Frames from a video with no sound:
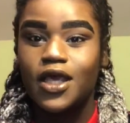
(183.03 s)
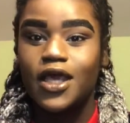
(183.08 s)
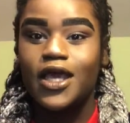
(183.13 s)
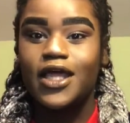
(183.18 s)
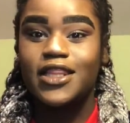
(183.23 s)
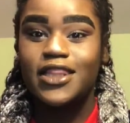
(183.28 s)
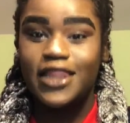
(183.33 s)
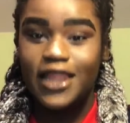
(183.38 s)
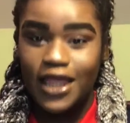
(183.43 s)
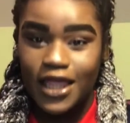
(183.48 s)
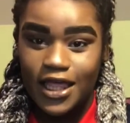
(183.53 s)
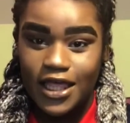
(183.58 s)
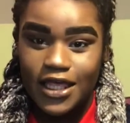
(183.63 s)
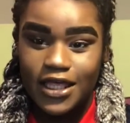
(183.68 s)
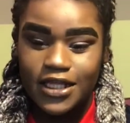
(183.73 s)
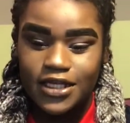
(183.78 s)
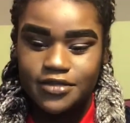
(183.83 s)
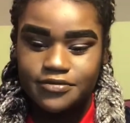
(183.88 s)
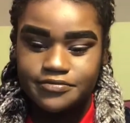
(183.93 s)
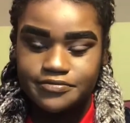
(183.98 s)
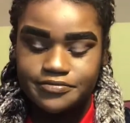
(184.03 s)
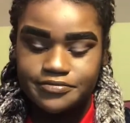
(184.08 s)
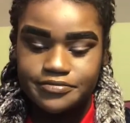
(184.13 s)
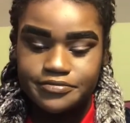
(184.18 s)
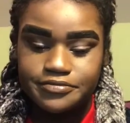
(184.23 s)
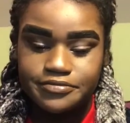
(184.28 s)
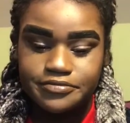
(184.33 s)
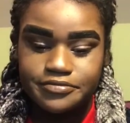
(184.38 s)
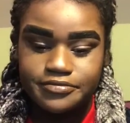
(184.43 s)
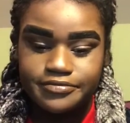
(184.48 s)
And then
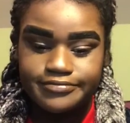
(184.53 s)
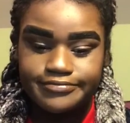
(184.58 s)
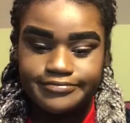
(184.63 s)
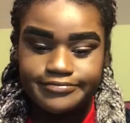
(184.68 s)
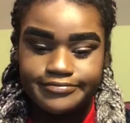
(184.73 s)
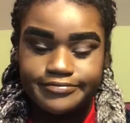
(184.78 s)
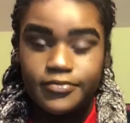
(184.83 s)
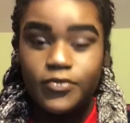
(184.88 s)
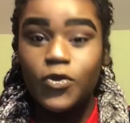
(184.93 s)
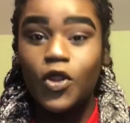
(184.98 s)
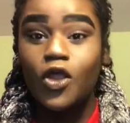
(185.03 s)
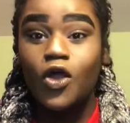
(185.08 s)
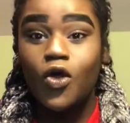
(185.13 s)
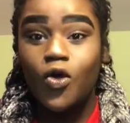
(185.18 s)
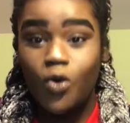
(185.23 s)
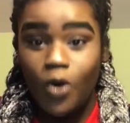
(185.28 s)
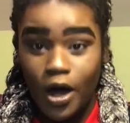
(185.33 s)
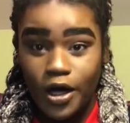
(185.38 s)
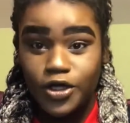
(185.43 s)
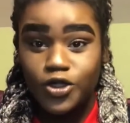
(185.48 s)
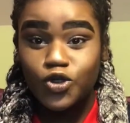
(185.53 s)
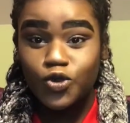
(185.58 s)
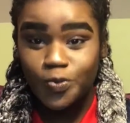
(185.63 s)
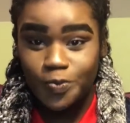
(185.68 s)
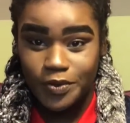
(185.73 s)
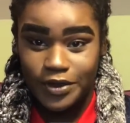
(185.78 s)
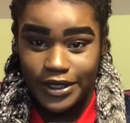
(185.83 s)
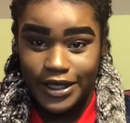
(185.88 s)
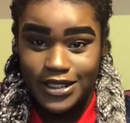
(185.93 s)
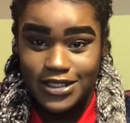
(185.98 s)

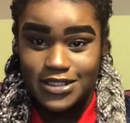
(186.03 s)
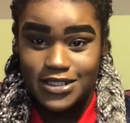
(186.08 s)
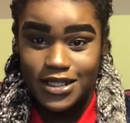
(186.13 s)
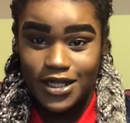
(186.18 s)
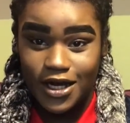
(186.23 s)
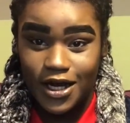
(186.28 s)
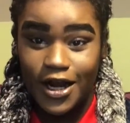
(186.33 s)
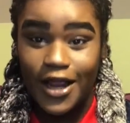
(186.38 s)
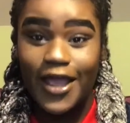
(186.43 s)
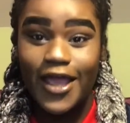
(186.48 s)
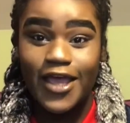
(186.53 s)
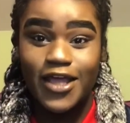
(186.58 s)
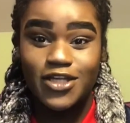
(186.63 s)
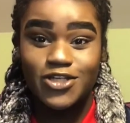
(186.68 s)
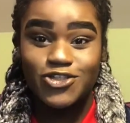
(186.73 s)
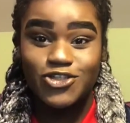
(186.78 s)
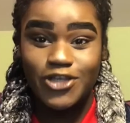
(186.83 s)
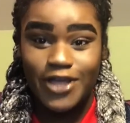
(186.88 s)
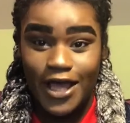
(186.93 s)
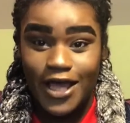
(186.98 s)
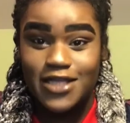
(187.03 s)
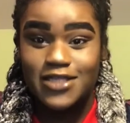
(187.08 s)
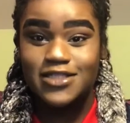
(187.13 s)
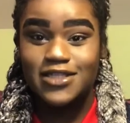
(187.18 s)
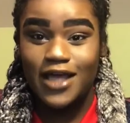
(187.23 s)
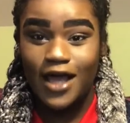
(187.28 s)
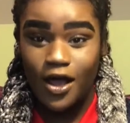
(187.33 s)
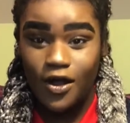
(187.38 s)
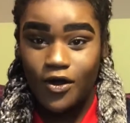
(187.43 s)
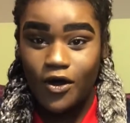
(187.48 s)
Guadalupe gets there, and she has
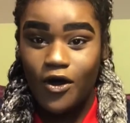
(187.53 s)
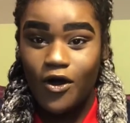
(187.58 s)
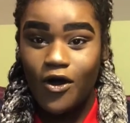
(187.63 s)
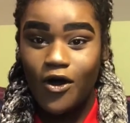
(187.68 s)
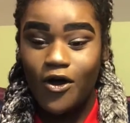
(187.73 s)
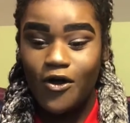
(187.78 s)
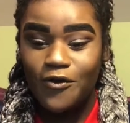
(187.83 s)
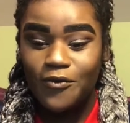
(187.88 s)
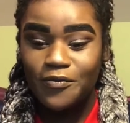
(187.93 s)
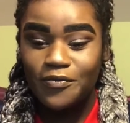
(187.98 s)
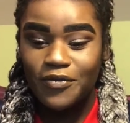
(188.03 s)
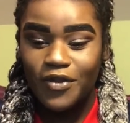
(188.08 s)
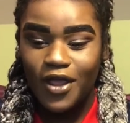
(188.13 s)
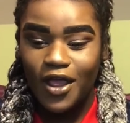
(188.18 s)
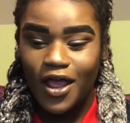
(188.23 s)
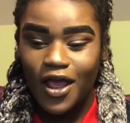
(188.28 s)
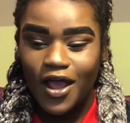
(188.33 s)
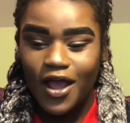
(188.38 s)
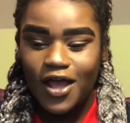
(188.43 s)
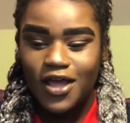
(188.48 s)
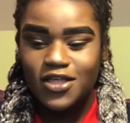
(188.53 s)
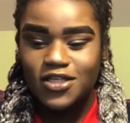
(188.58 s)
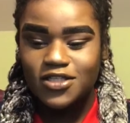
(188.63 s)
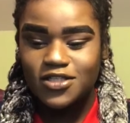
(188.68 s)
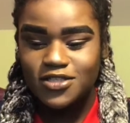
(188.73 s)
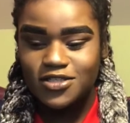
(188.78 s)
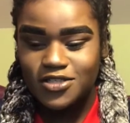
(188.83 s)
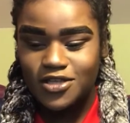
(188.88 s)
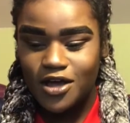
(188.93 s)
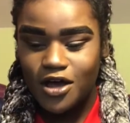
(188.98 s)
the alcohol.
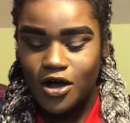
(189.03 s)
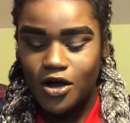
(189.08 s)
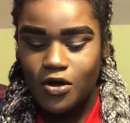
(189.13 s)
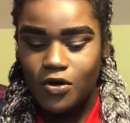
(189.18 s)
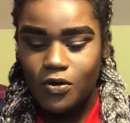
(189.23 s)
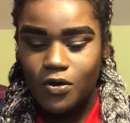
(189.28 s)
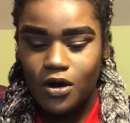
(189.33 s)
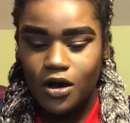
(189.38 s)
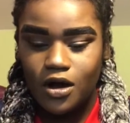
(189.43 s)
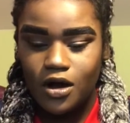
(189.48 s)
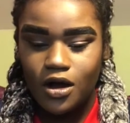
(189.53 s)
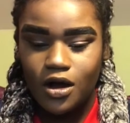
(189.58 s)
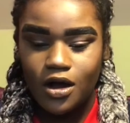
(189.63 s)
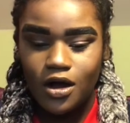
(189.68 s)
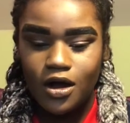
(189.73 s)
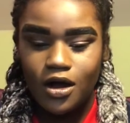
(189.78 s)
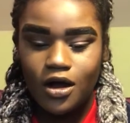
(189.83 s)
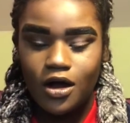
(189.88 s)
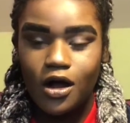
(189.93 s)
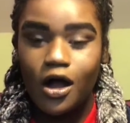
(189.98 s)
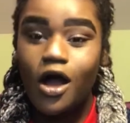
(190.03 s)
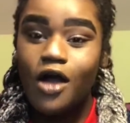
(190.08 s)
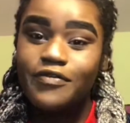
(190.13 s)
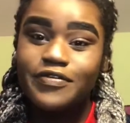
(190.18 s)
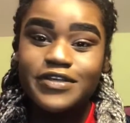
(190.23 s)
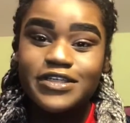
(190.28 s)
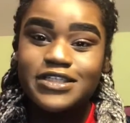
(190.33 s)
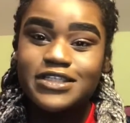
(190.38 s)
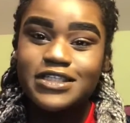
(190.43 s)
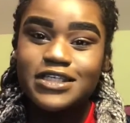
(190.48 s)
So
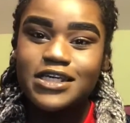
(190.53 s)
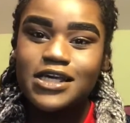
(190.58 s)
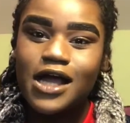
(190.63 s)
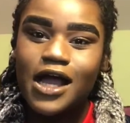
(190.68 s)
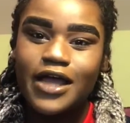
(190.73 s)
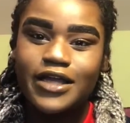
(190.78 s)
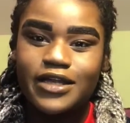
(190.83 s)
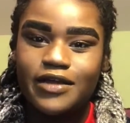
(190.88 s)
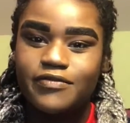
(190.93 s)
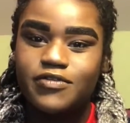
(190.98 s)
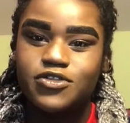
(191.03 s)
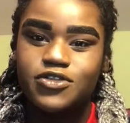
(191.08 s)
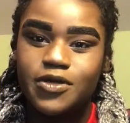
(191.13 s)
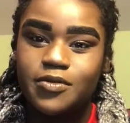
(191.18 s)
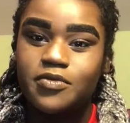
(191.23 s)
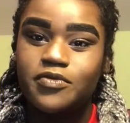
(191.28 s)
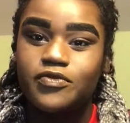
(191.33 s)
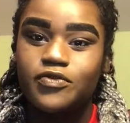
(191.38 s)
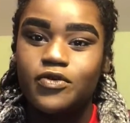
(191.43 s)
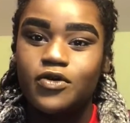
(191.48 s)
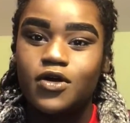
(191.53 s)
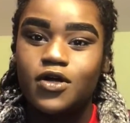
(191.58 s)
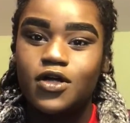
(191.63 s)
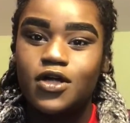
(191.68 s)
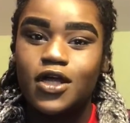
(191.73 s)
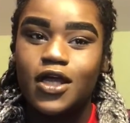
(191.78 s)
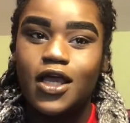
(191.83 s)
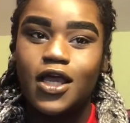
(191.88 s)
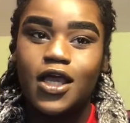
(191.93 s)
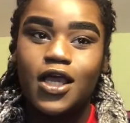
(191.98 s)
obviously I never drank
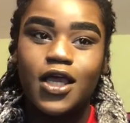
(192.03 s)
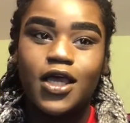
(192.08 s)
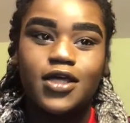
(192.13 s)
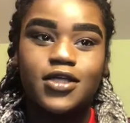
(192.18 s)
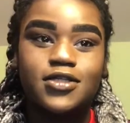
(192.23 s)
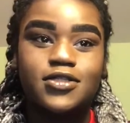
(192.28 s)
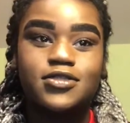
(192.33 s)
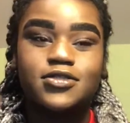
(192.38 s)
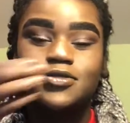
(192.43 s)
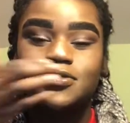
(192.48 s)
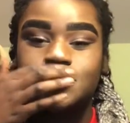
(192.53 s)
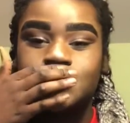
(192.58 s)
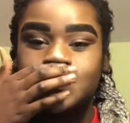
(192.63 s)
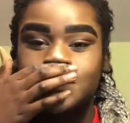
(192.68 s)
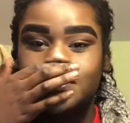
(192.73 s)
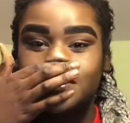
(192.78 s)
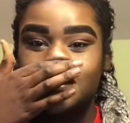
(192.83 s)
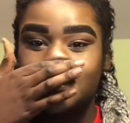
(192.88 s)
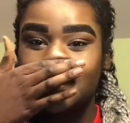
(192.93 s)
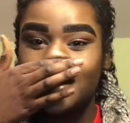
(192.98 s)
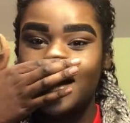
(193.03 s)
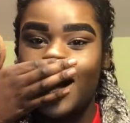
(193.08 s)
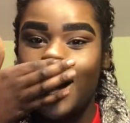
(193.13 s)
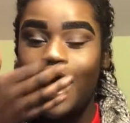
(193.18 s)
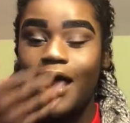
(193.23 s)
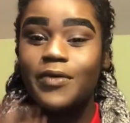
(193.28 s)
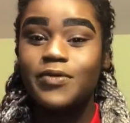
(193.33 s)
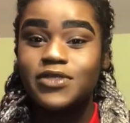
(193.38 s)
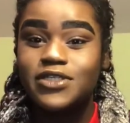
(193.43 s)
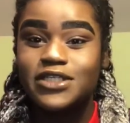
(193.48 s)
before, and
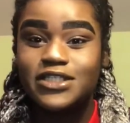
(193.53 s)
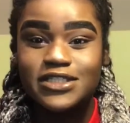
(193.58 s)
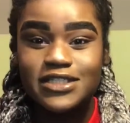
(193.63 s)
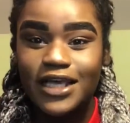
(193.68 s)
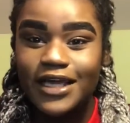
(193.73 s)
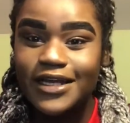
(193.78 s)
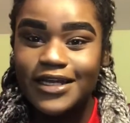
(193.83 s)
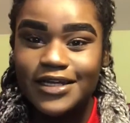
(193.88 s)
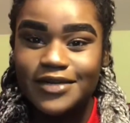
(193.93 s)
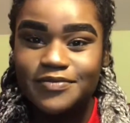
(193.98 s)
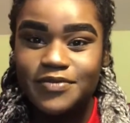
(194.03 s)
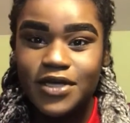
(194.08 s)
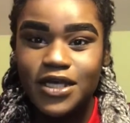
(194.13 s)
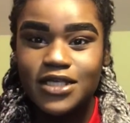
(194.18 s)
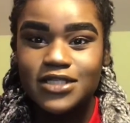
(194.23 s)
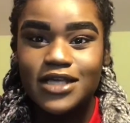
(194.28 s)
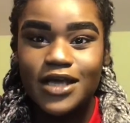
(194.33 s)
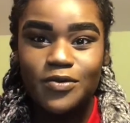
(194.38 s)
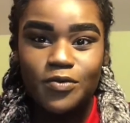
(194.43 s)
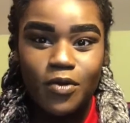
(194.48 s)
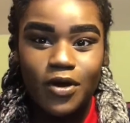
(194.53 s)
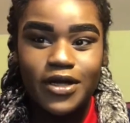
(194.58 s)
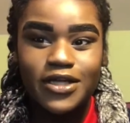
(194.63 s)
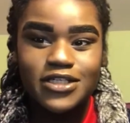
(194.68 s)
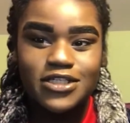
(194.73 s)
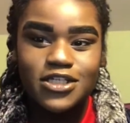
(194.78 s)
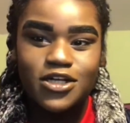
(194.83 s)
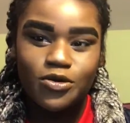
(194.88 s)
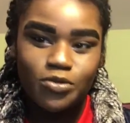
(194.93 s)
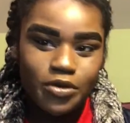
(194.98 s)
I was excited because I wanted
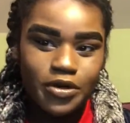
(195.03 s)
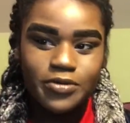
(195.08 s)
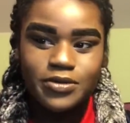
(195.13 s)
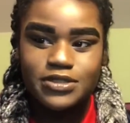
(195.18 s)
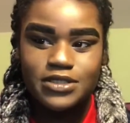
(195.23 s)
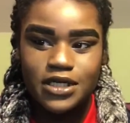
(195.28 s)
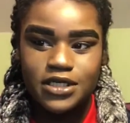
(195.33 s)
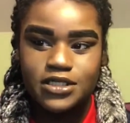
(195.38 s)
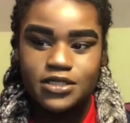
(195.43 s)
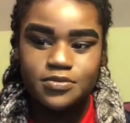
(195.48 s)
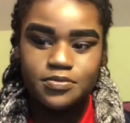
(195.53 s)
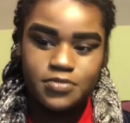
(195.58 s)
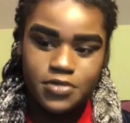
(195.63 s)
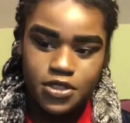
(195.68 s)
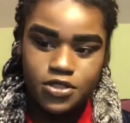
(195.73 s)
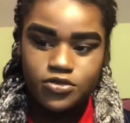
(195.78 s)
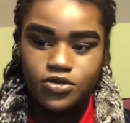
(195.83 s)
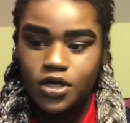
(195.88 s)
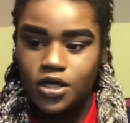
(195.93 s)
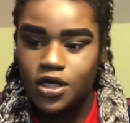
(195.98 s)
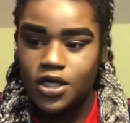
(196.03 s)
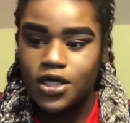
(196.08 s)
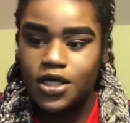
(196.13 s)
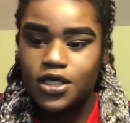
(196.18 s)
to know what it was like to be drunk.